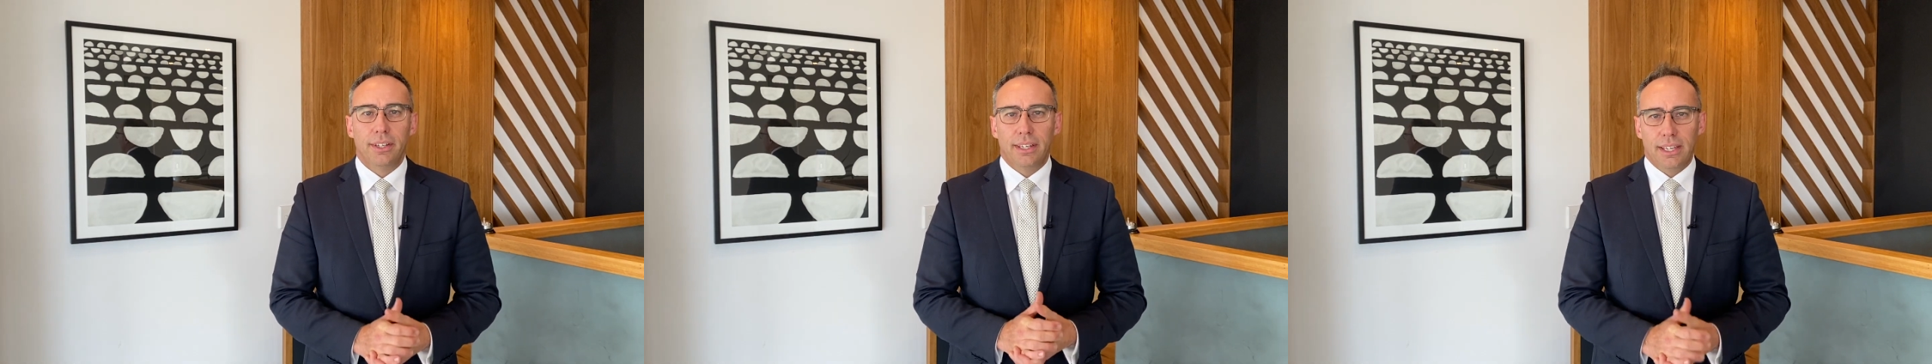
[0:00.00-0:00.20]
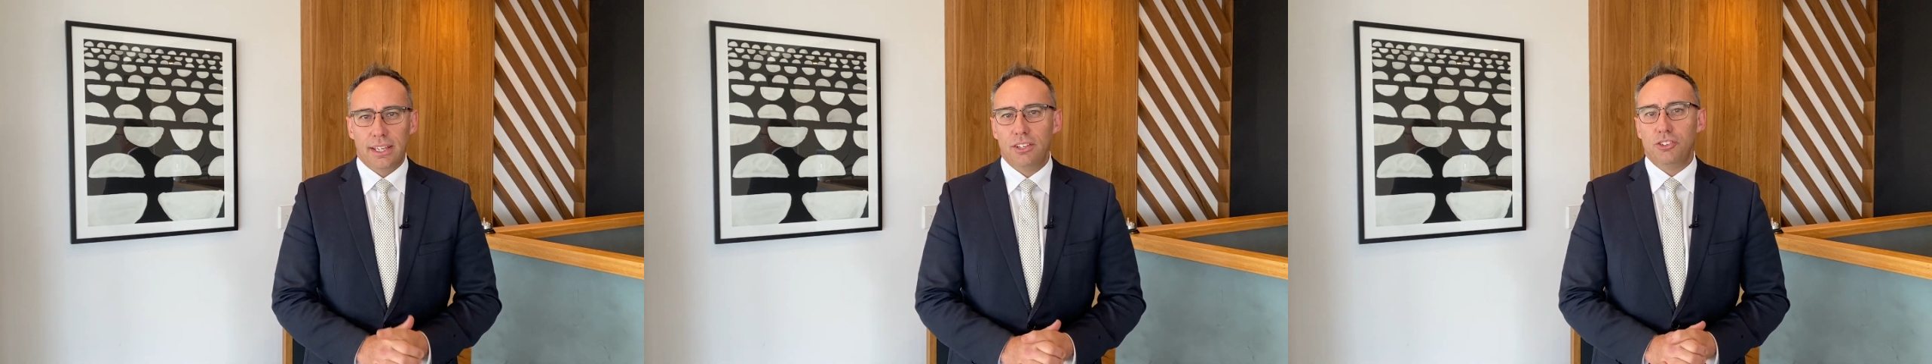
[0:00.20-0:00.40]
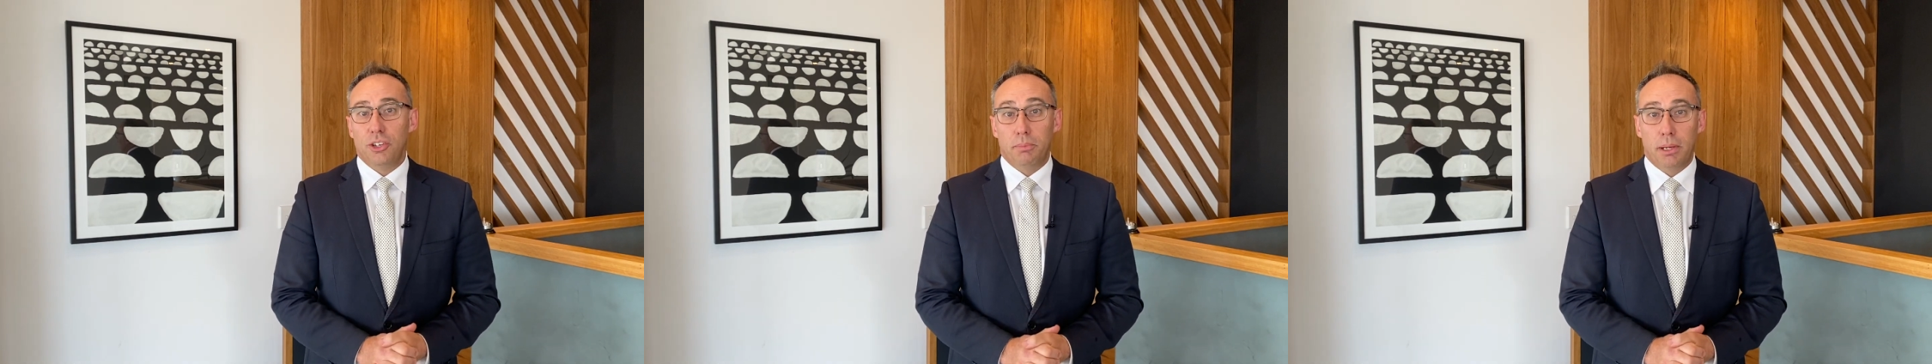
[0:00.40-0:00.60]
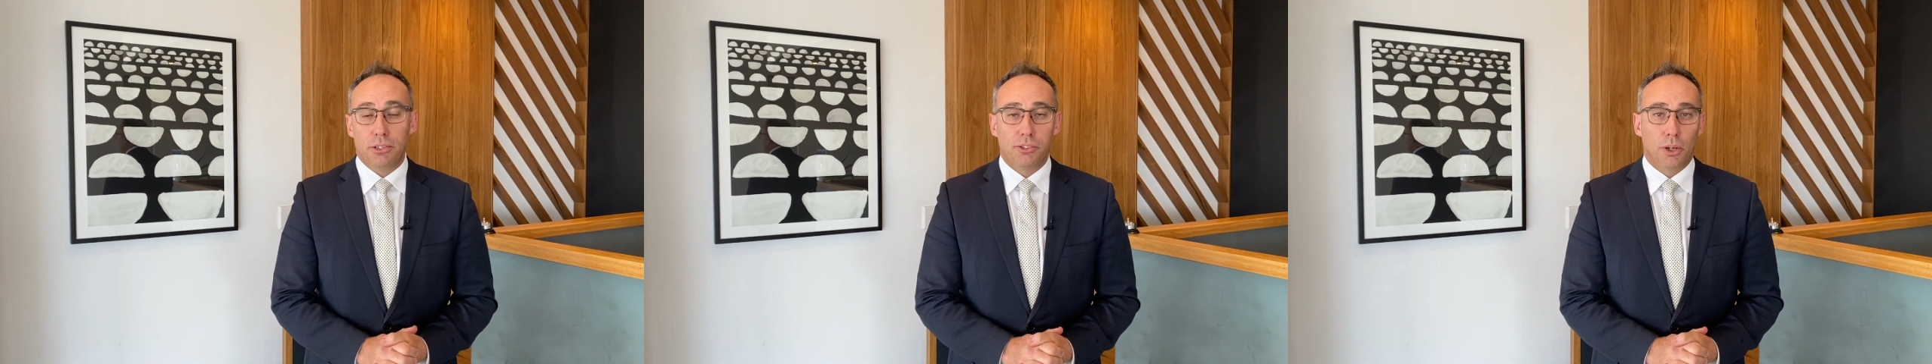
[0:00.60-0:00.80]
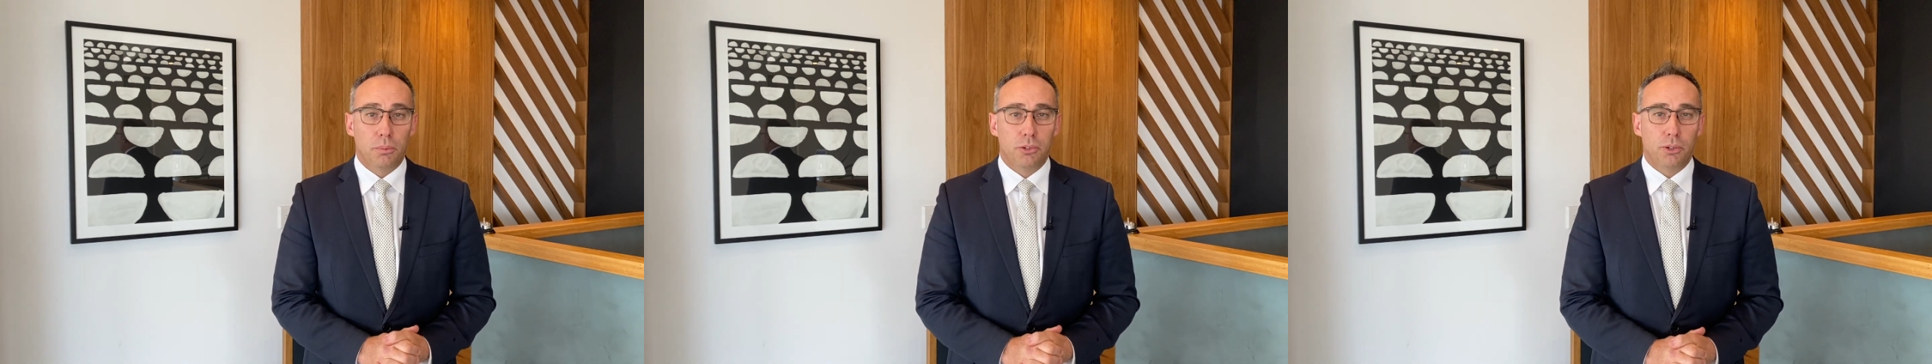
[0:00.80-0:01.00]
is your best
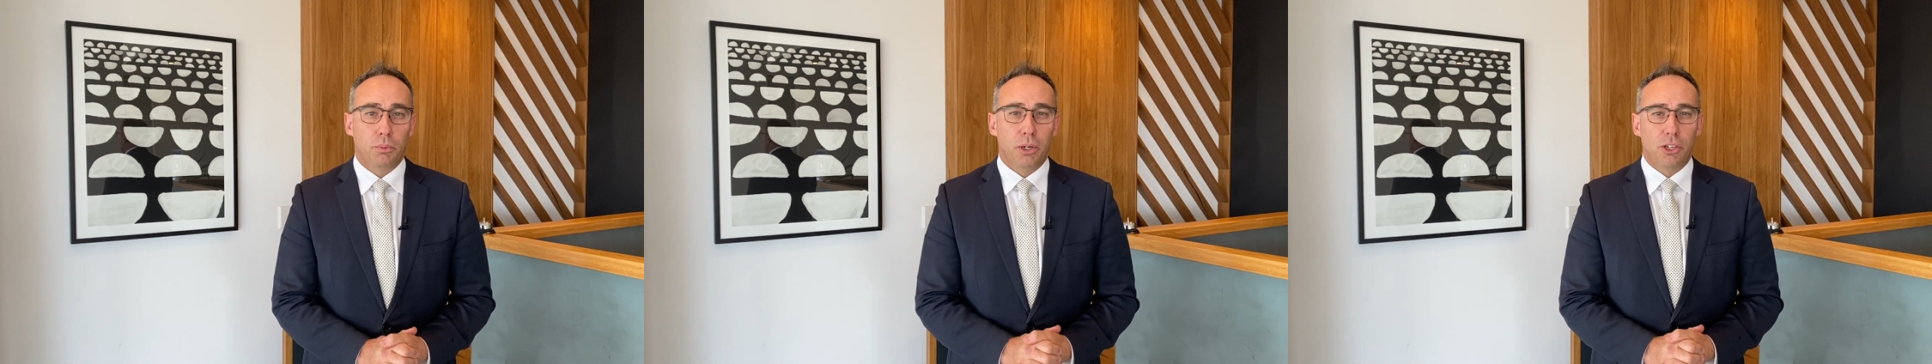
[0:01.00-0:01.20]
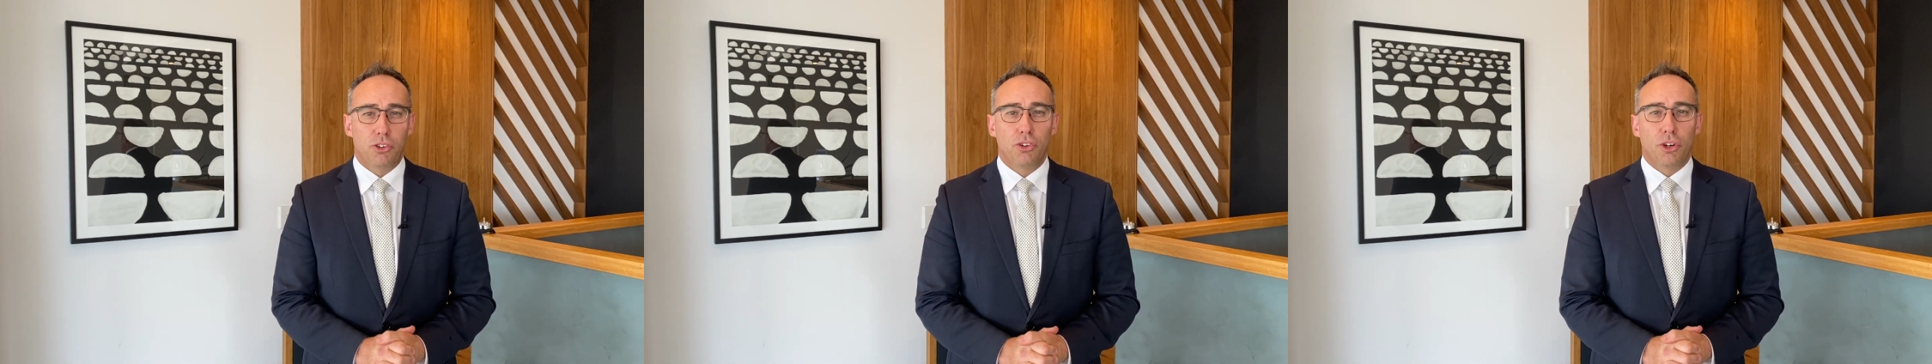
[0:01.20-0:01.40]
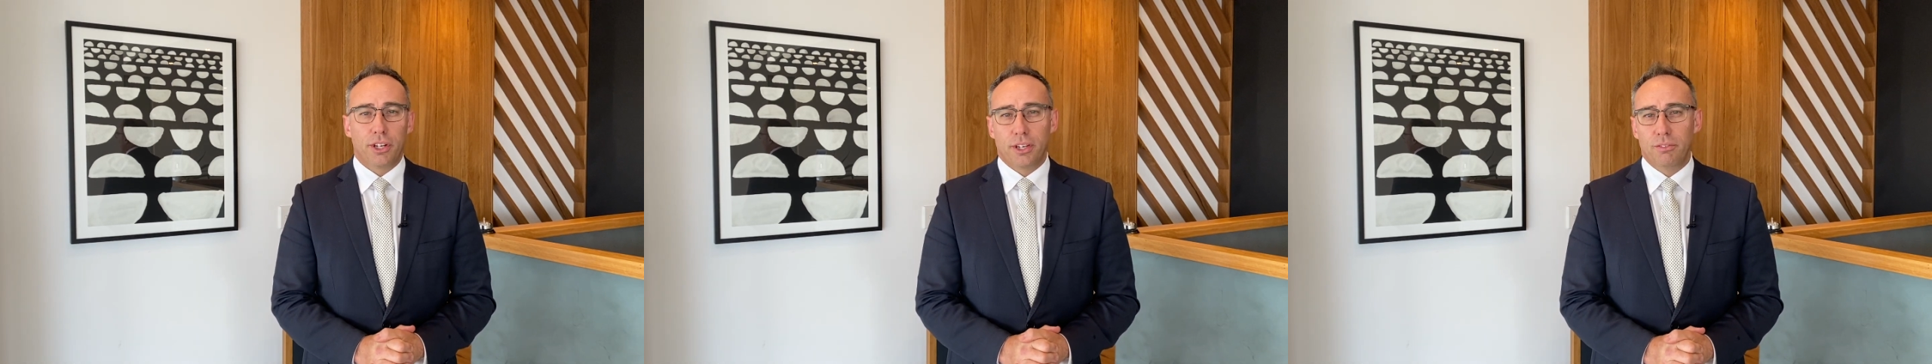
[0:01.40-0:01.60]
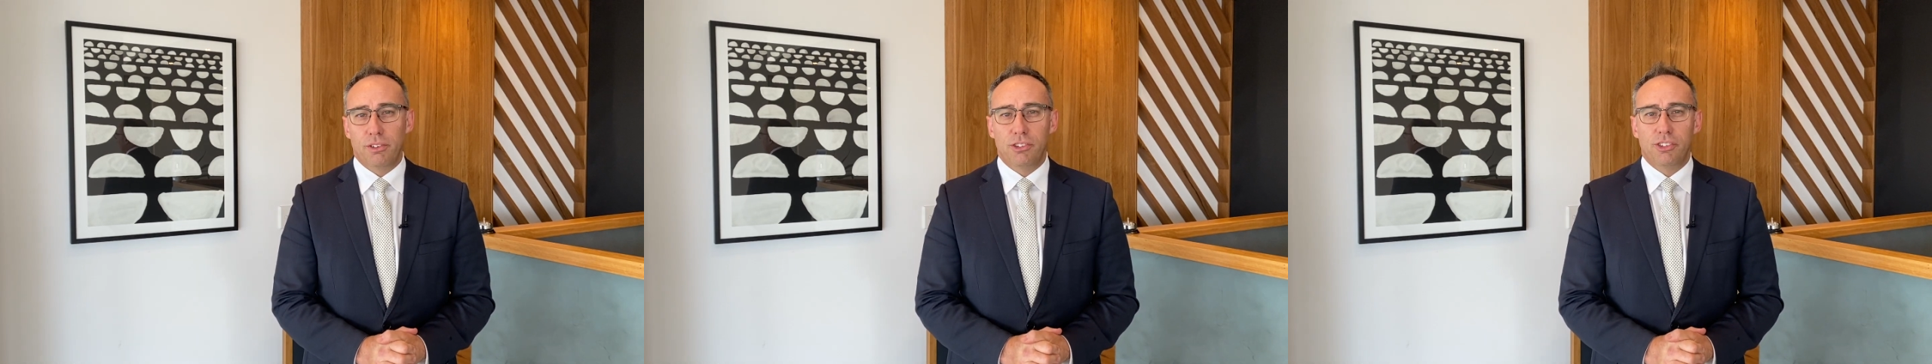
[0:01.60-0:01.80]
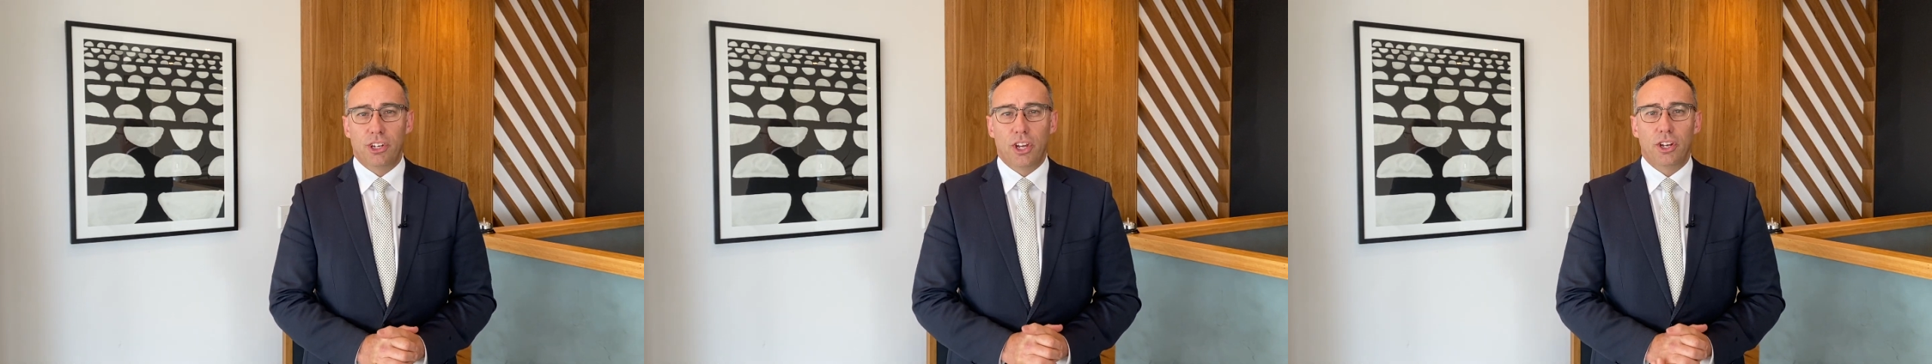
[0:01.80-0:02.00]
option when you're trying to
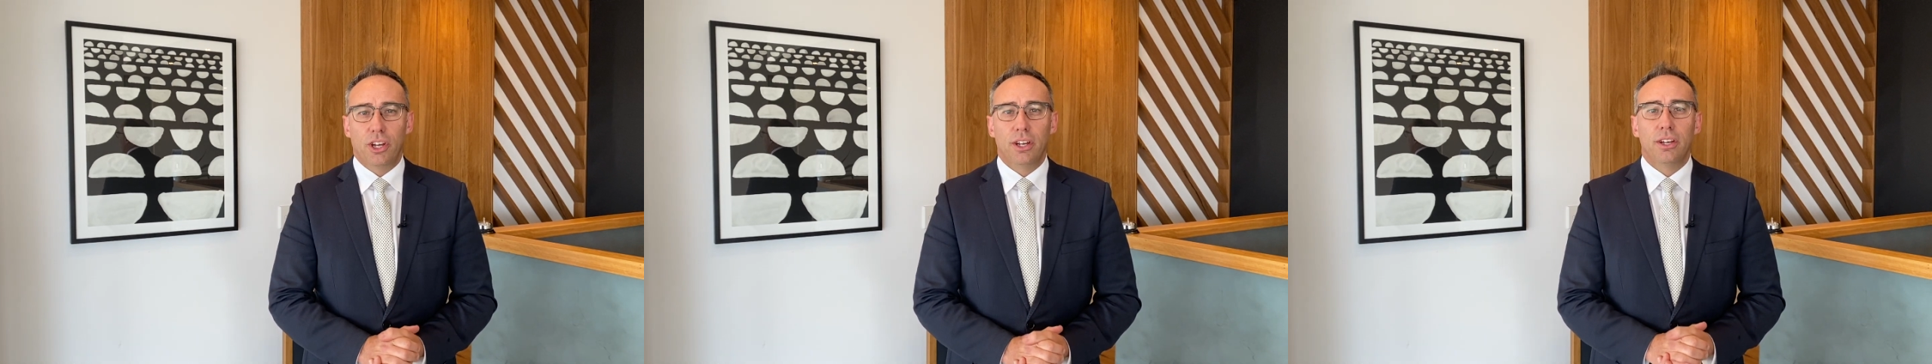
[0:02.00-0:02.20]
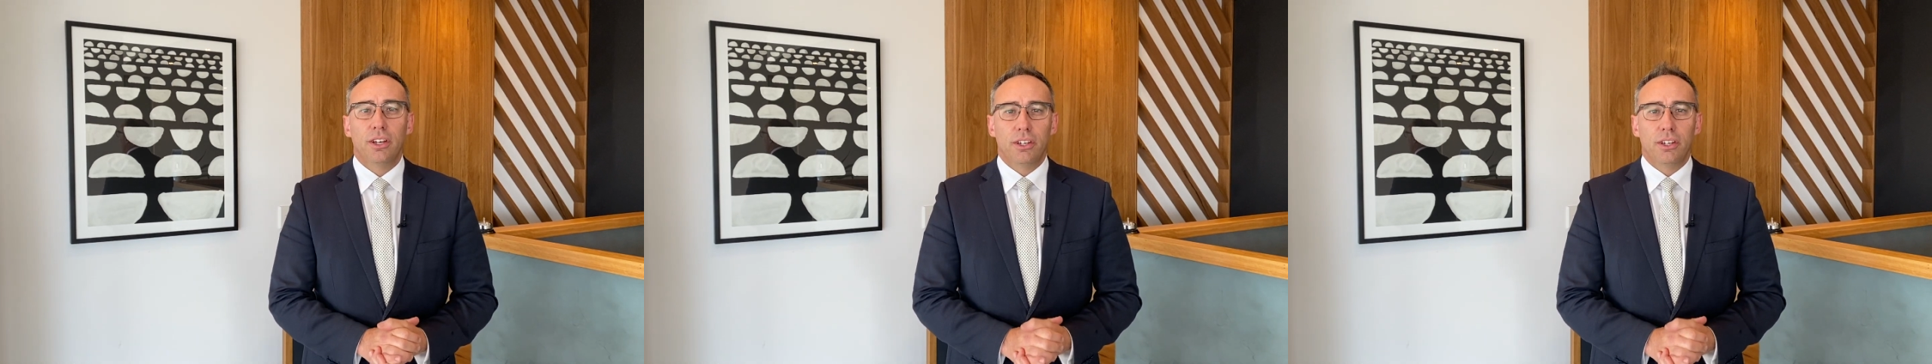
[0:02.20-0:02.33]
convince an owner